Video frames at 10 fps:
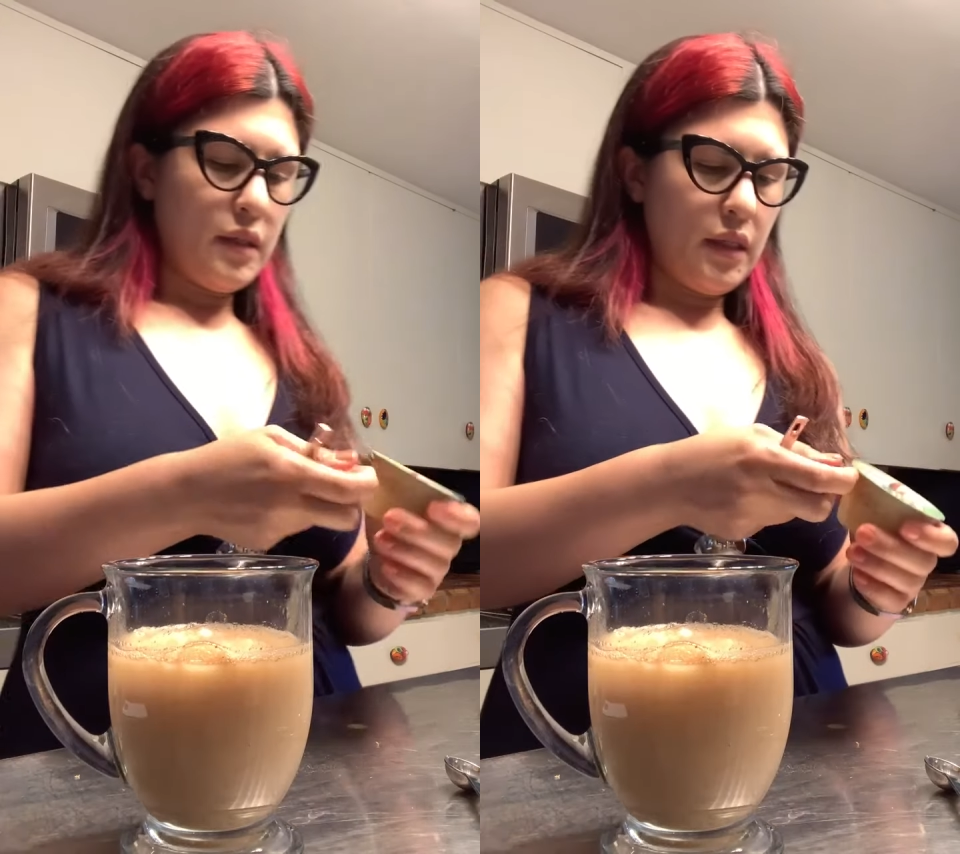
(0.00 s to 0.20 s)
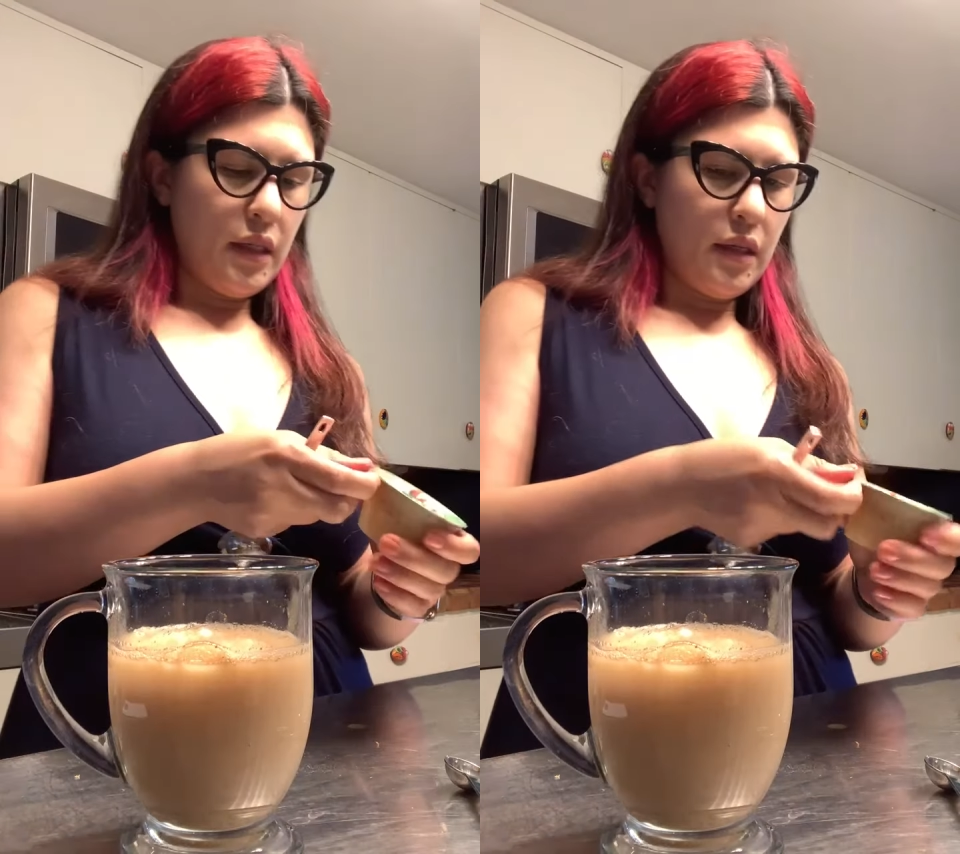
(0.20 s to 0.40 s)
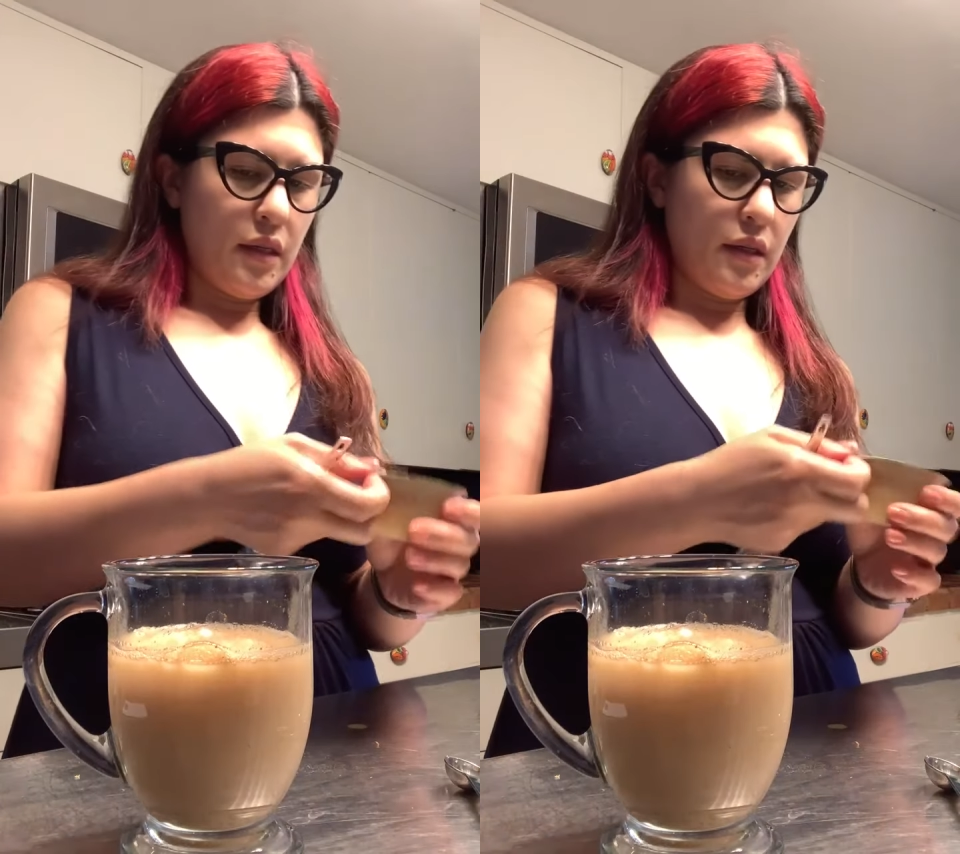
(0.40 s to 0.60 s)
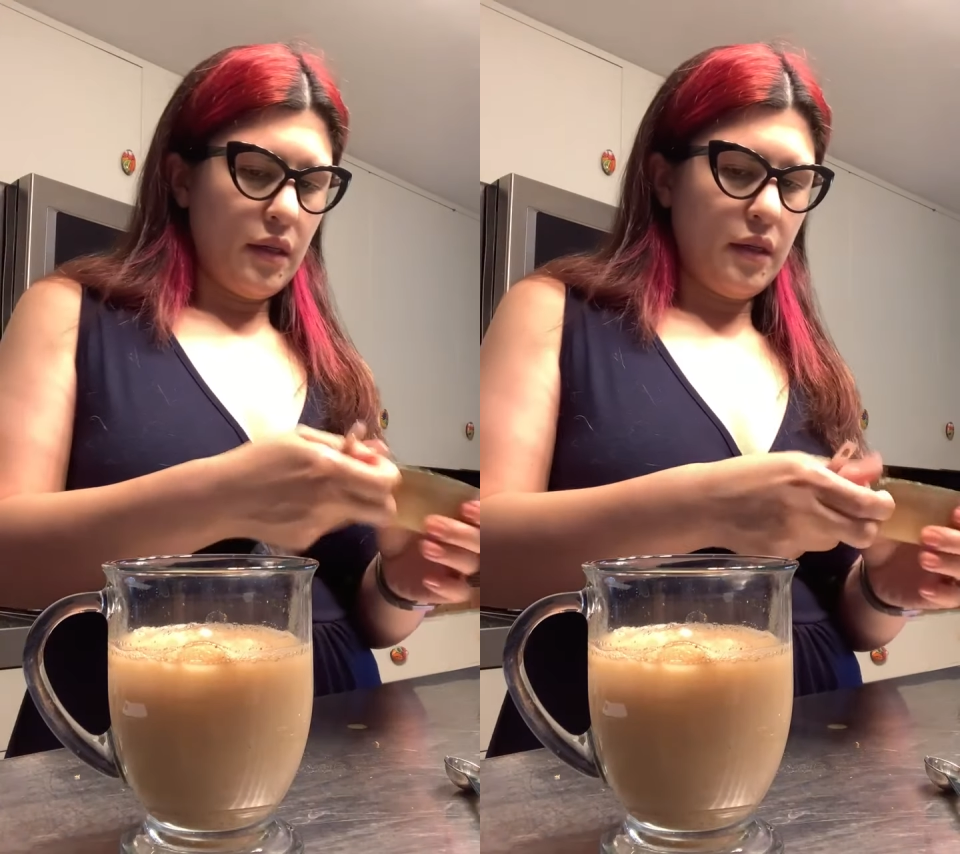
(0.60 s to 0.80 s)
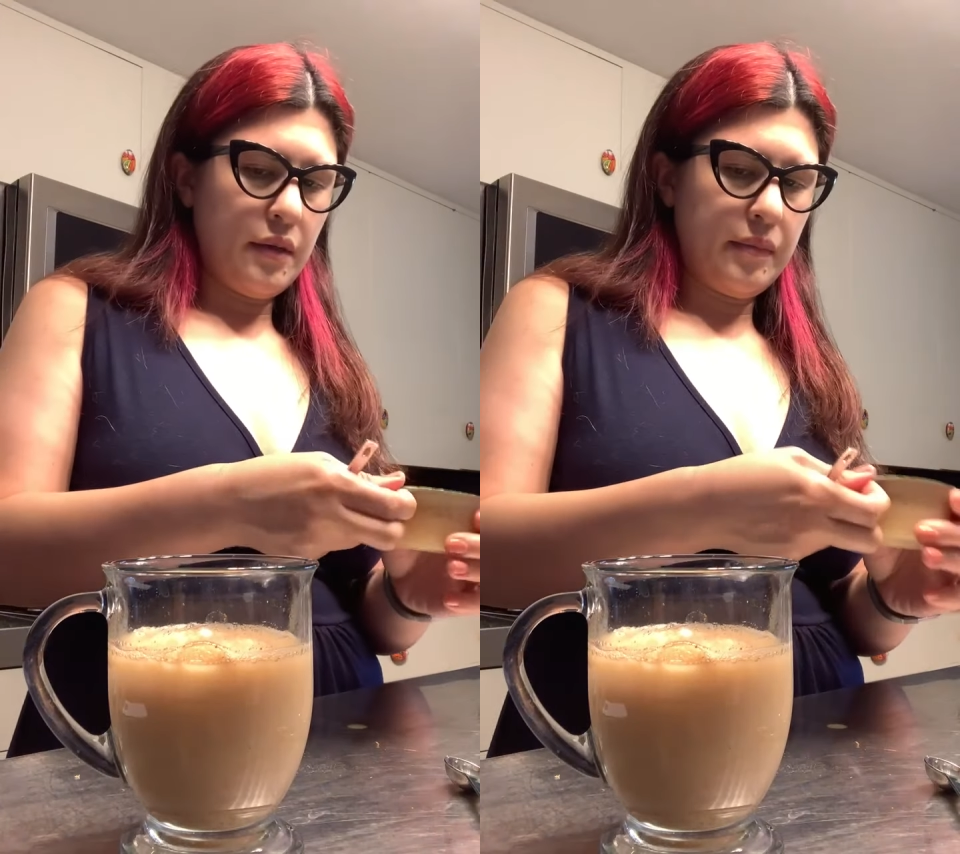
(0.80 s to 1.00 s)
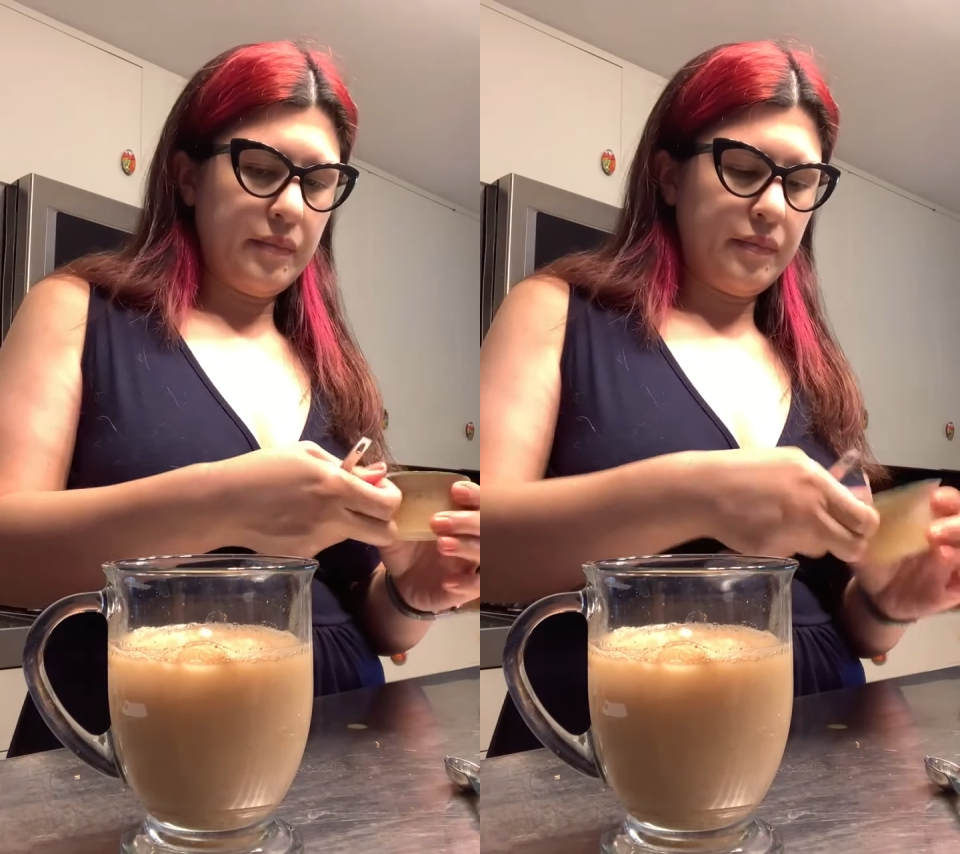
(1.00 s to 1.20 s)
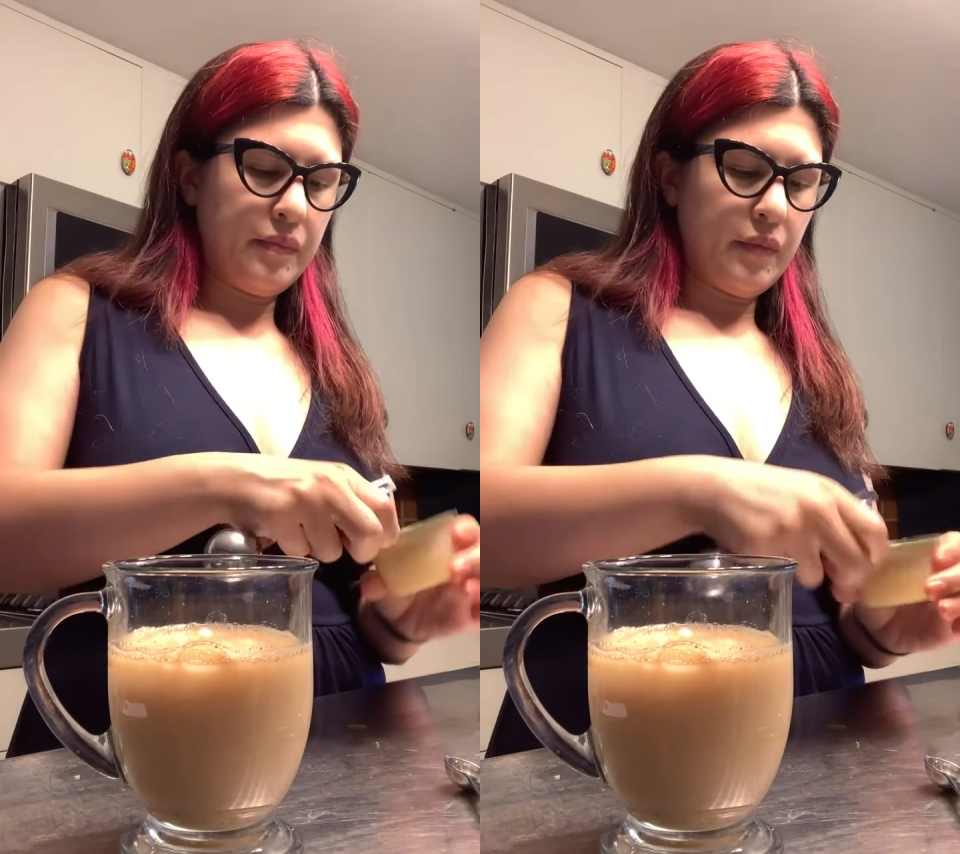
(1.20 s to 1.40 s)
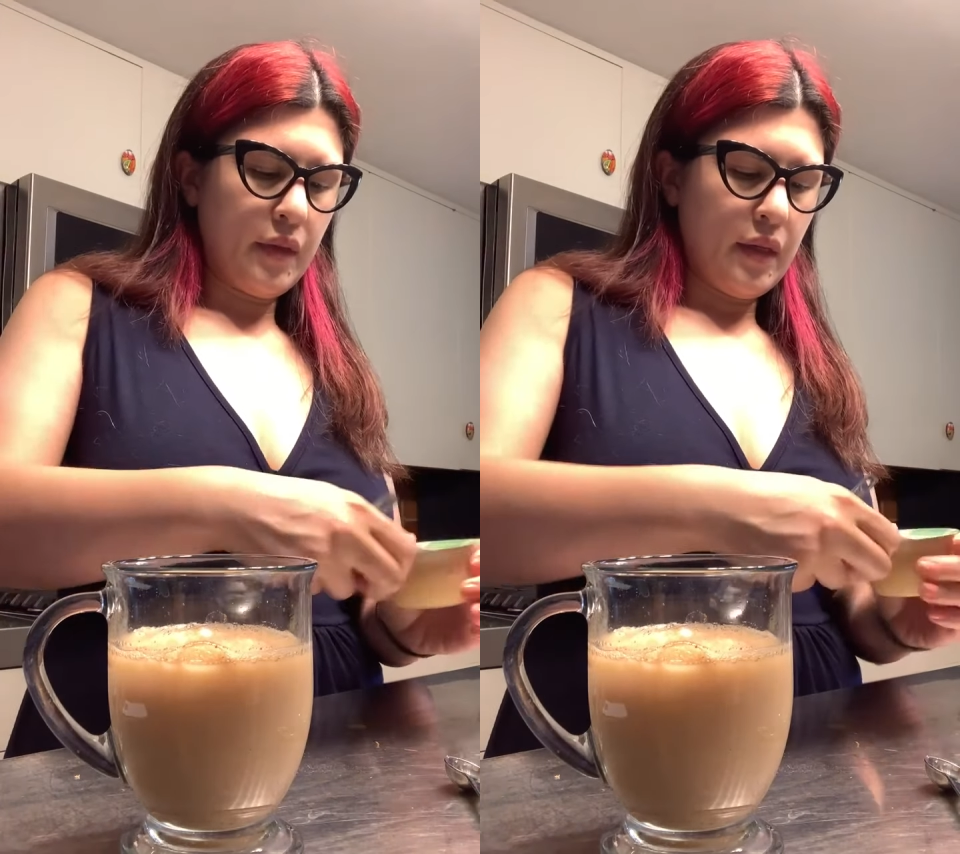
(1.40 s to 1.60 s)
here.
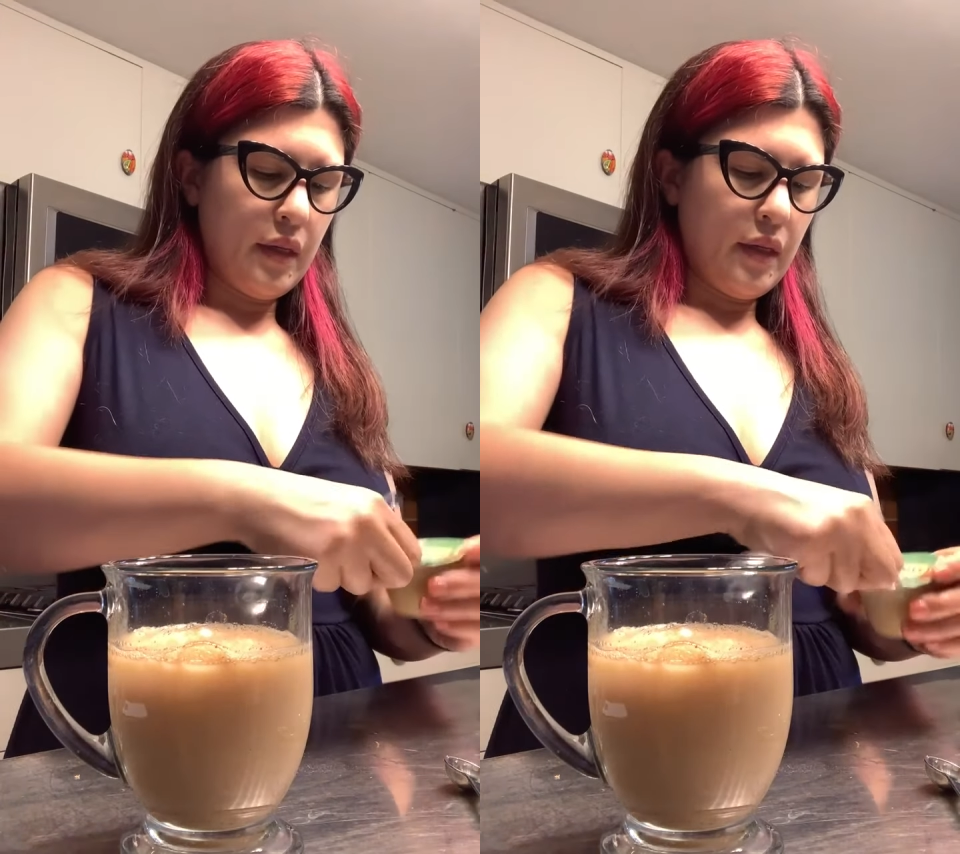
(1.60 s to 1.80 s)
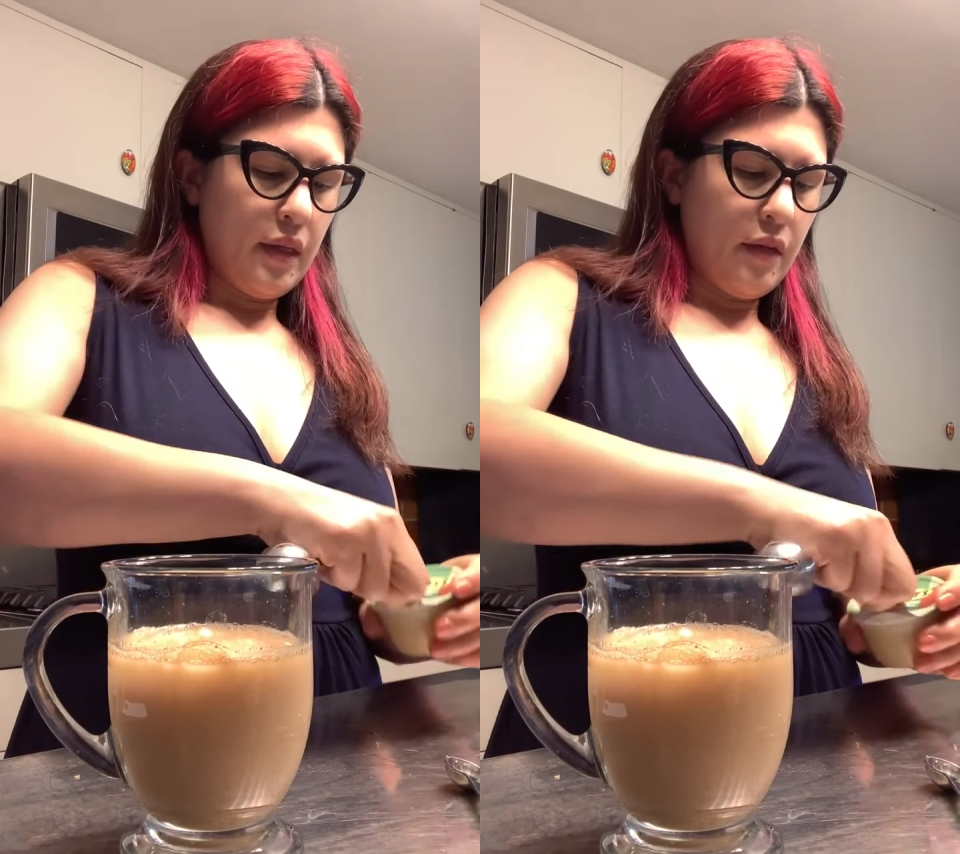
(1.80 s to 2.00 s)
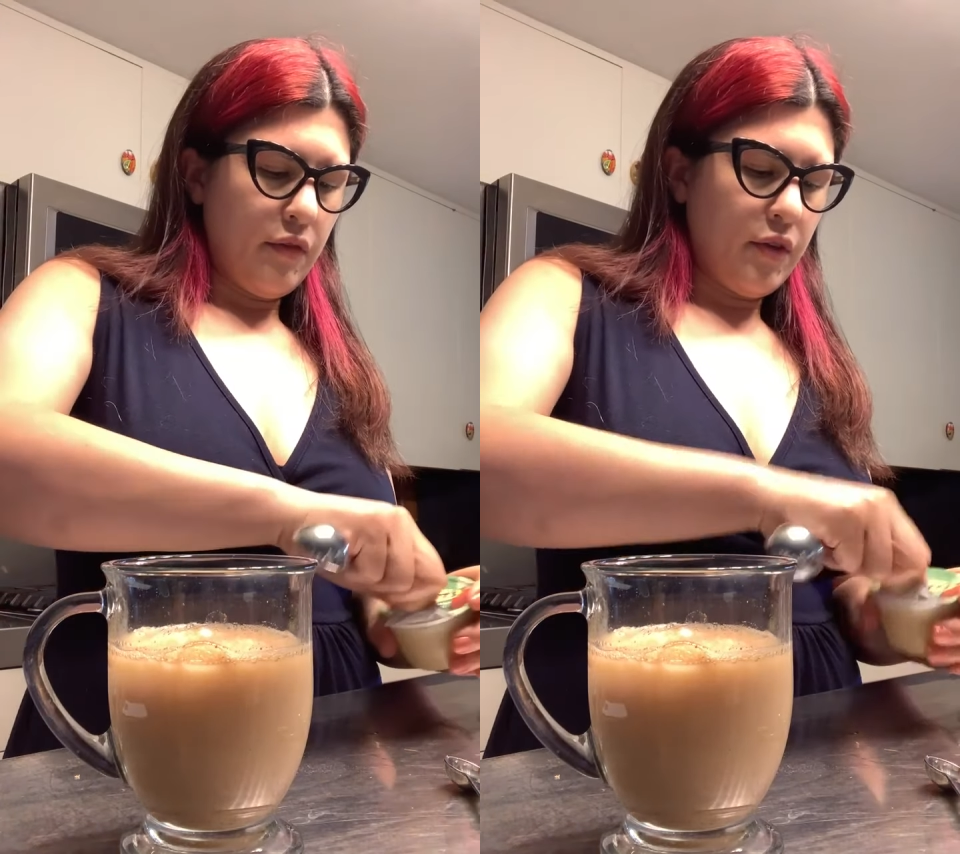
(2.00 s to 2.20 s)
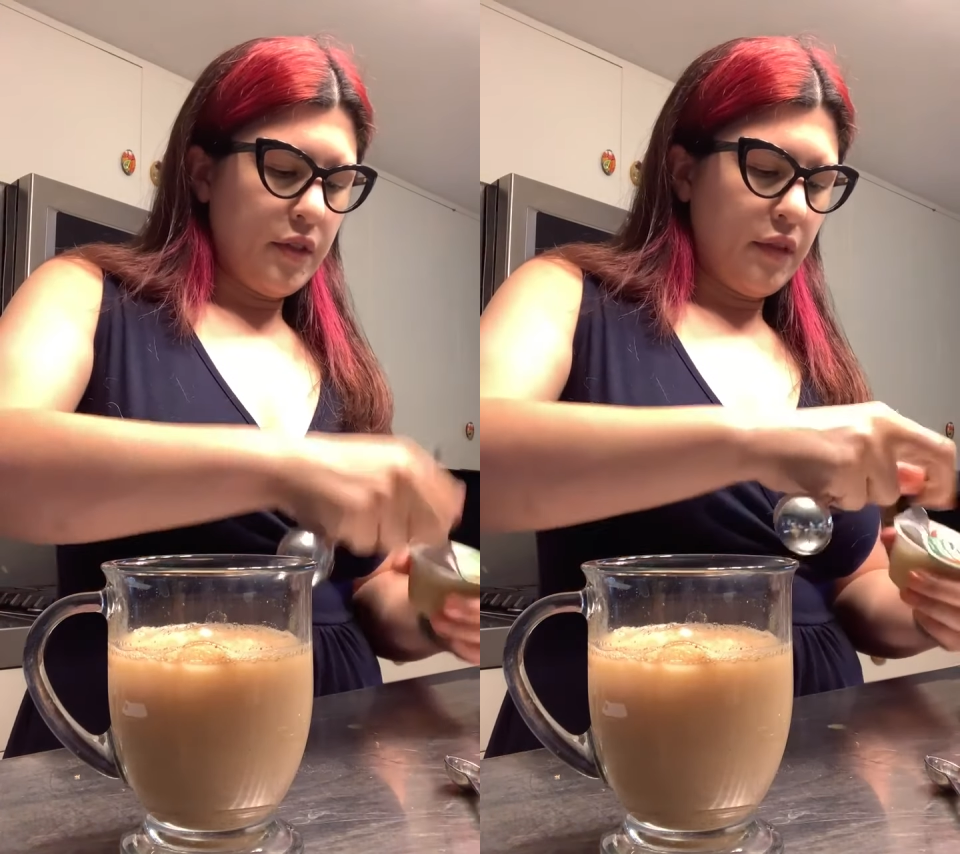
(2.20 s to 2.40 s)
And of course,